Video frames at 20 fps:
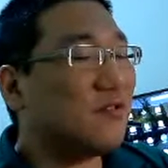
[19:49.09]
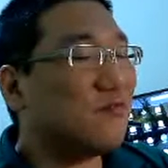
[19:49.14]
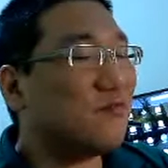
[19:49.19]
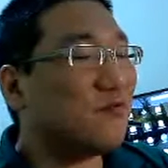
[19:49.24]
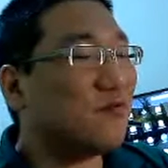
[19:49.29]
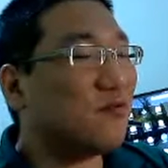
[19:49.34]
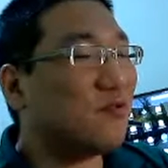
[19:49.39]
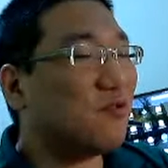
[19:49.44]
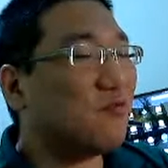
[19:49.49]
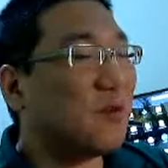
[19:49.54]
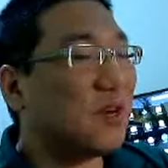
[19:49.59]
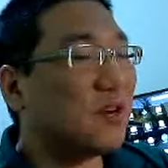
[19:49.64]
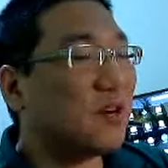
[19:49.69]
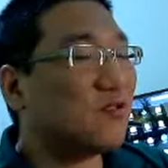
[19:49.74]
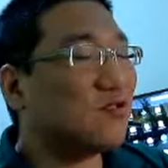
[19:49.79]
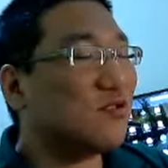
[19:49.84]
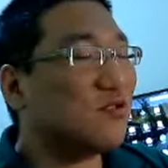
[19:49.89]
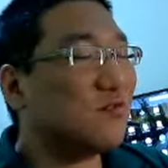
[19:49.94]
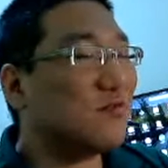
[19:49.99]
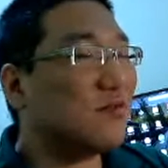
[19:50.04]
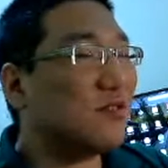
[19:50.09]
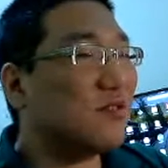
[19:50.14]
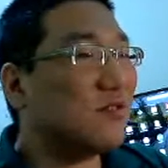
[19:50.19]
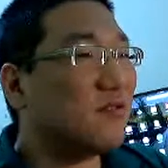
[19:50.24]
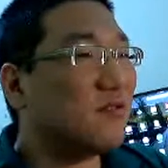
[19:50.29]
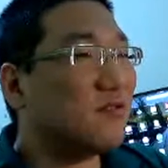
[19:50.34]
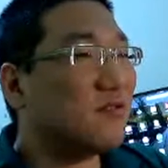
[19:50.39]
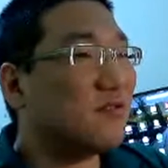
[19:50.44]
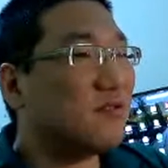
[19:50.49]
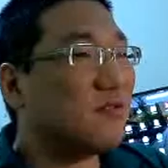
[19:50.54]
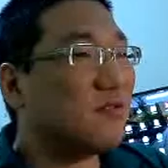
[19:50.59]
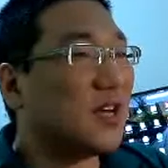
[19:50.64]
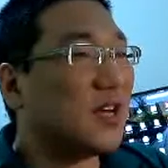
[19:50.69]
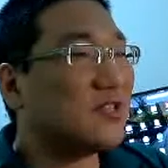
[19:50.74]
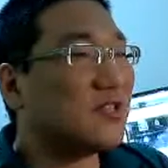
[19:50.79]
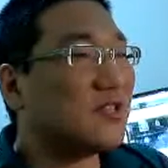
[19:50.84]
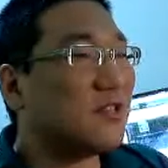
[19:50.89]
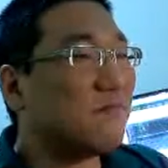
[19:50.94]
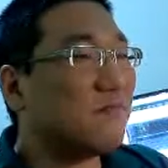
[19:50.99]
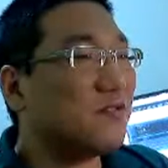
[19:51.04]
Microsoft
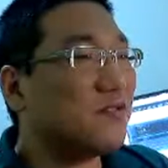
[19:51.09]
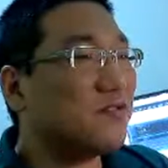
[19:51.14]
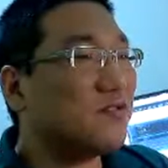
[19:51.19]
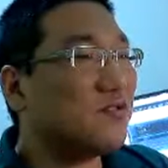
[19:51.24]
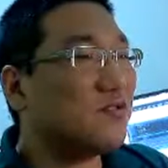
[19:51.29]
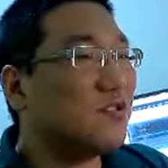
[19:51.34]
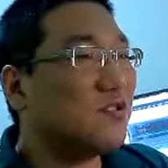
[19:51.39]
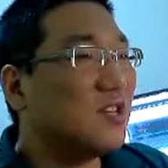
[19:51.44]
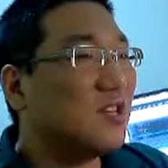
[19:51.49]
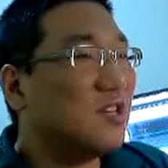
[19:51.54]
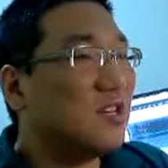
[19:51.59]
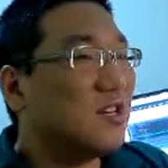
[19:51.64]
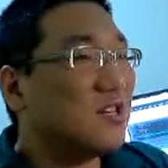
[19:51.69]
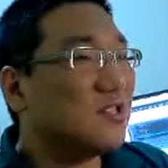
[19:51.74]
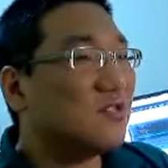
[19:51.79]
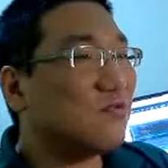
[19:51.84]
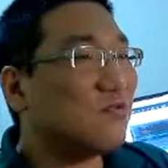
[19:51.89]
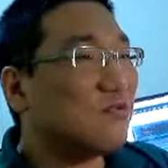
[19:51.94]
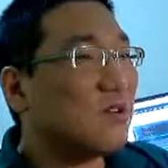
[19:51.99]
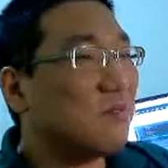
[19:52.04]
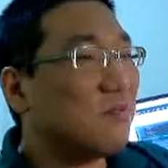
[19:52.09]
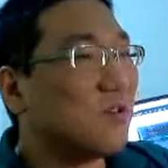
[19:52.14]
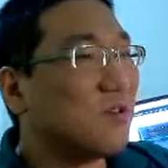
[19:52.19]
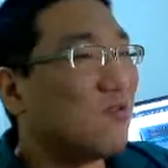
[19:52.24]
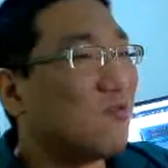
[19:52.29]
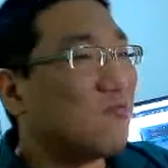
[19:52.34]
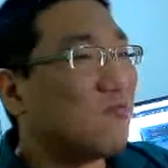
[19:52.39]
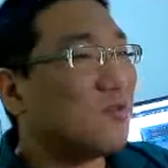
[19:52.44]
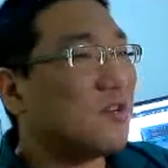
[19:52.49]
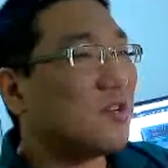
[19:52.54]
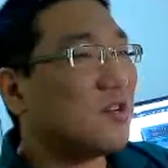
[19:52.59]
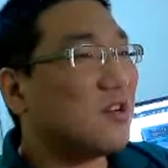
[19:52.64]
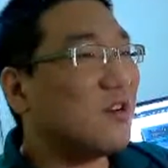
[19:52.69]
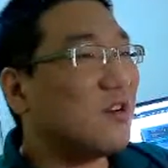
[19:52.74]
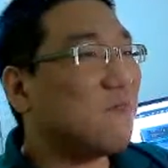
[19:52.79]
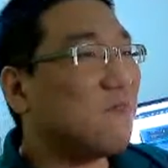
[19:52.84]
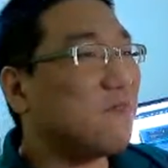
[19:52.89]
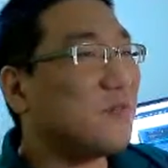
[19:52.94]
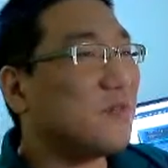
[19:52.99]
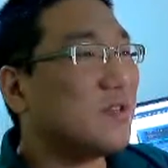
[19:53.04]
Excel version. So let me open it up
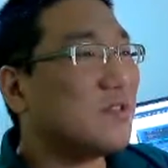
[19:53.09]
and